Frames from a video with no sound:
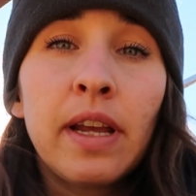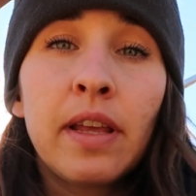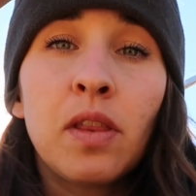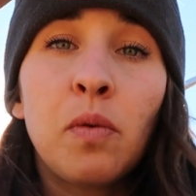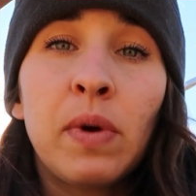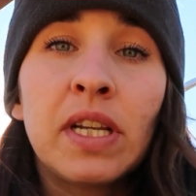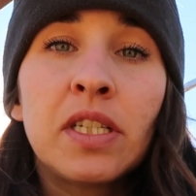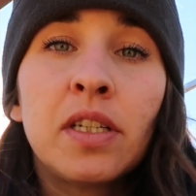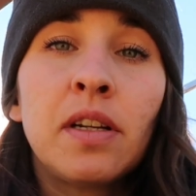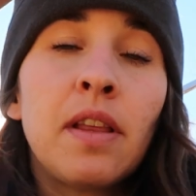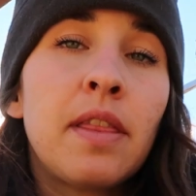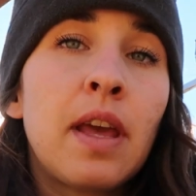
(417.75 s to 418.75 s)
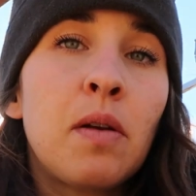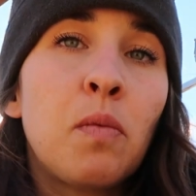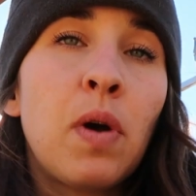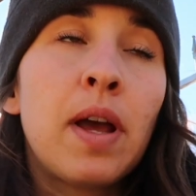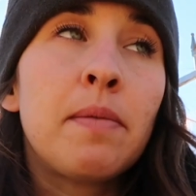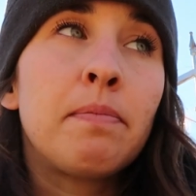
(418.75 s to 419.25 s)
in the winter than
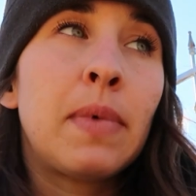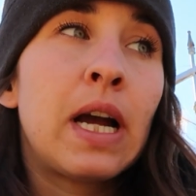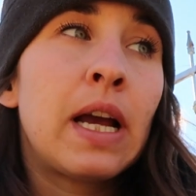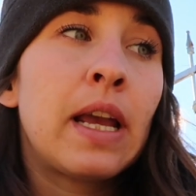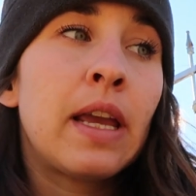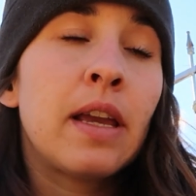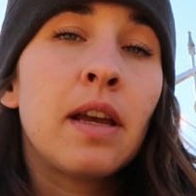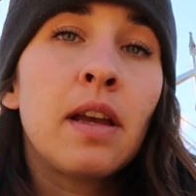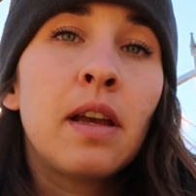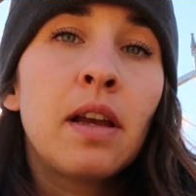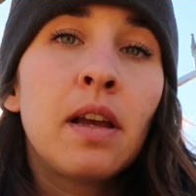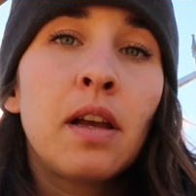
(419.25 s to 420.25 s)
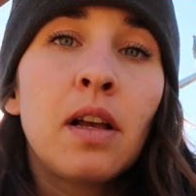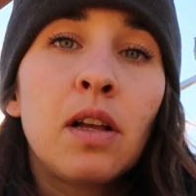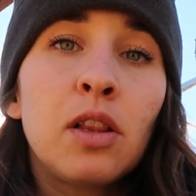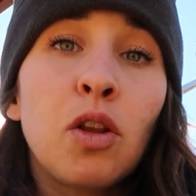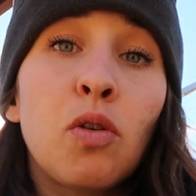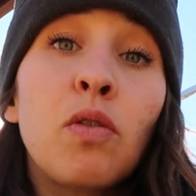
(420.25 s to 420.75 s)
what my
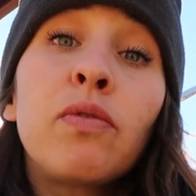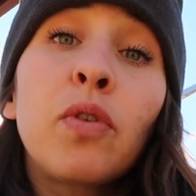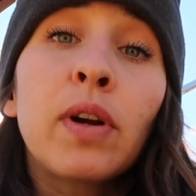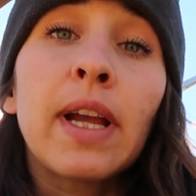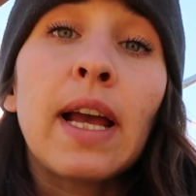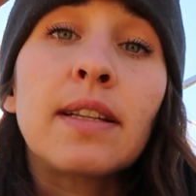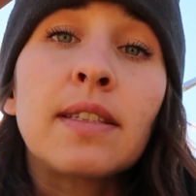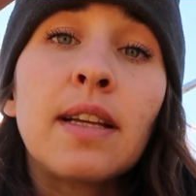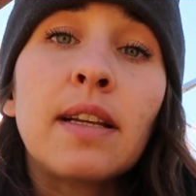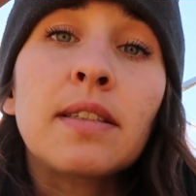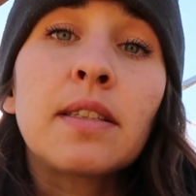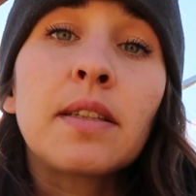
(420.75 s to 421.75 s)
local forecast says.